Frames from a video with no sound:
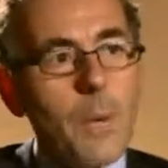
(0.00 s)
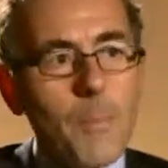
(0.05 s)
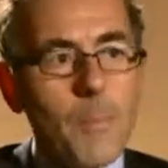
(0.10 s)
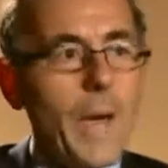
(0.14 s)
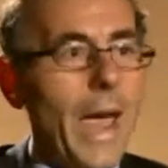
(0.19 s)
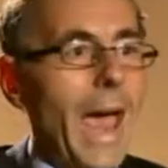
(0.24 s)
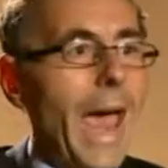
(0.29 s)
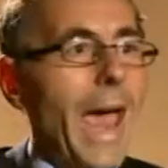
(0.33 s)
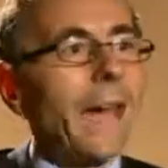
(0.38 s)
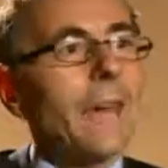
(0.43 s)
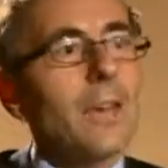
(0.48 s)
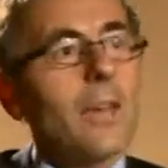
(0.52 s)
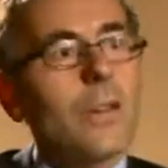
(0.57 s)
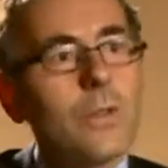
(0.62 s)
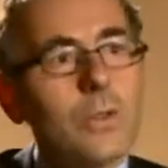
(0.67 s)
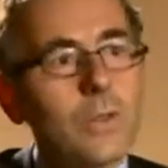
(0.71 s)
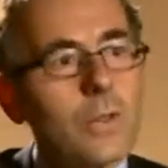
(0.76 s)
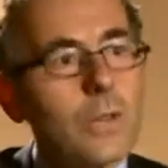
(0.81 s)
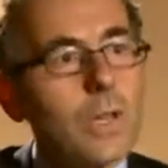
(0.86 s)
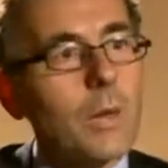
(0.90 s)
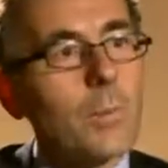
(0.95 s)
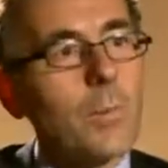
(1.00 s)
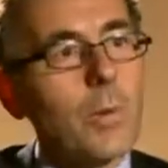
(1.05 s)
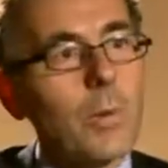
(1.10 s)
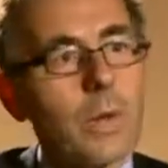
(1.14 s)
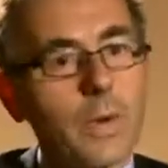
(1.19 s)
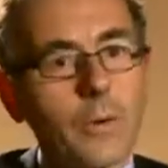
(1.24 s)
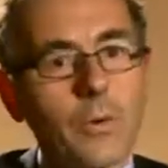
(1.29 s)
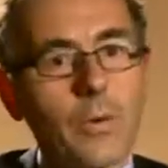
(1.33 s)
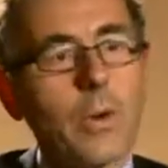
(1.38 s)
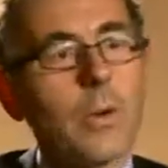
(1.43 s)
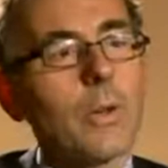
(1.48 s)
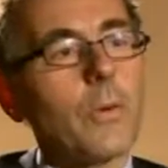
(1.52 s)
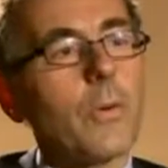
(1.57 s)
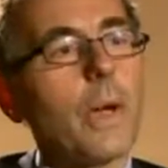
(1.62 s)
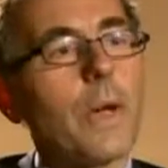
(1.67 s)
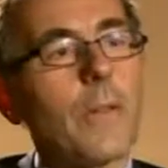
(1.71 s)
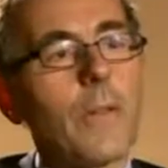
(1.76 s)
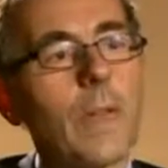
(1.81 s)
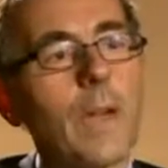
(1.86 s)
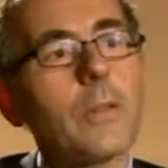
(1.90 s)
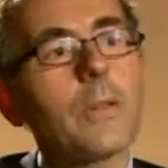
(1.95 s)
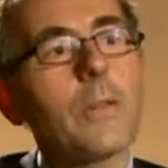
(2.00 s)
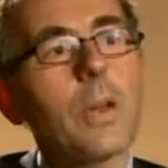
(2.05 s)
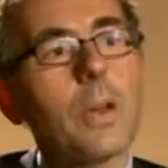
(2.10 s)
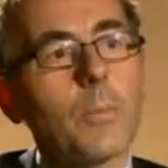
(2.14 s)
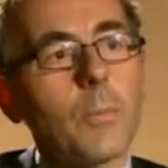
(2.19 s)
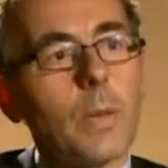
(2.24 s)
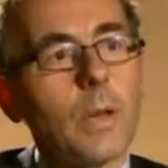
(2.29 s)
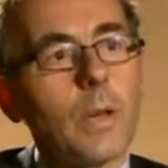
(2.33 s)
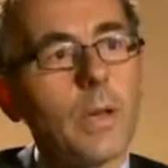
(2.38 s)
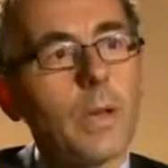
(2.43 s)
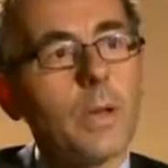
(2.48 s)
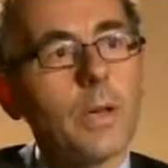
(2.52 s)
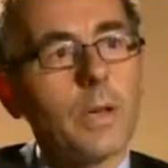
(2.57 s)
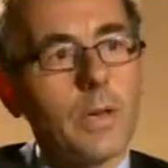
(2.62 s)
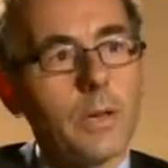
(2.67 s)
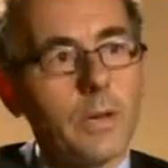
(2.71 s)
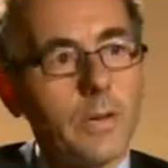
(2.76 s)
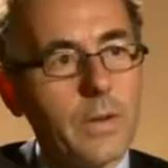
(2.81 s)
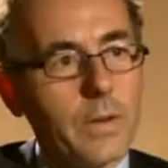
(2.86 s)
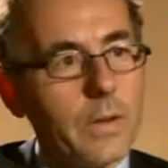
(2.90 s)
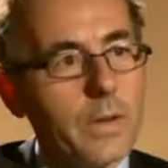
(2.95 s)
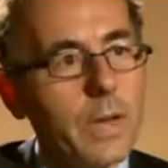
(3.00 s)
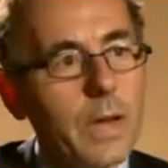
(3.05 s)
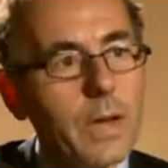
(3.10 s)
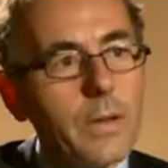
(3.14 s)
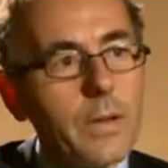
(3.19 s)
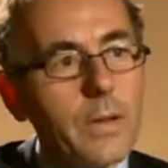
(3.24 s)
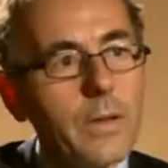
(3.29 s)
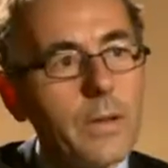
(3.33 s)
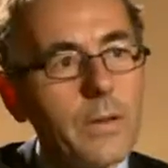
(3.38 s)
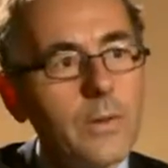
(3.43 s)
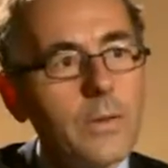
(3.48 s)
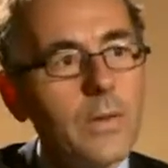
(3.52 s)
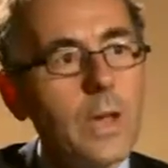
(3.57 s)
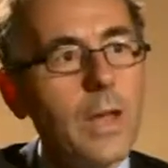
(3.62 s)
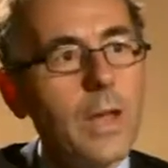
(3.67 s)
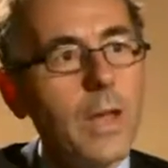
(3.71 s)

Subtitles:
packaged, I believe, right around that time in the late 1990s.